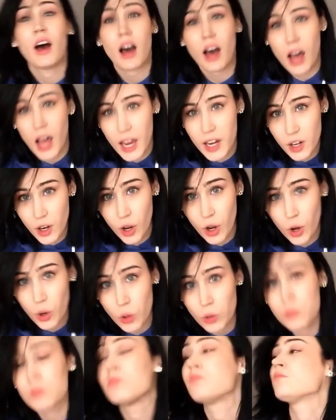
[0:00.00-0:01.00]
I know
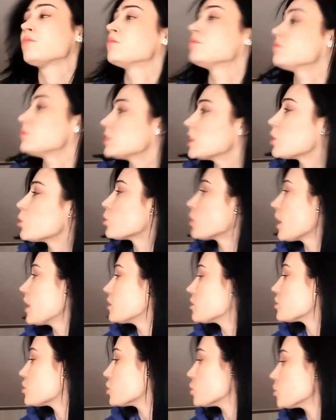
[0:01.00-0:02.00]
it will end
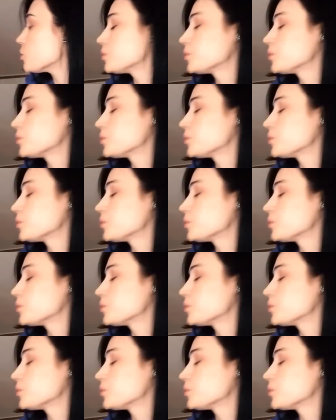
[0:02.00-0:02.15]
soon.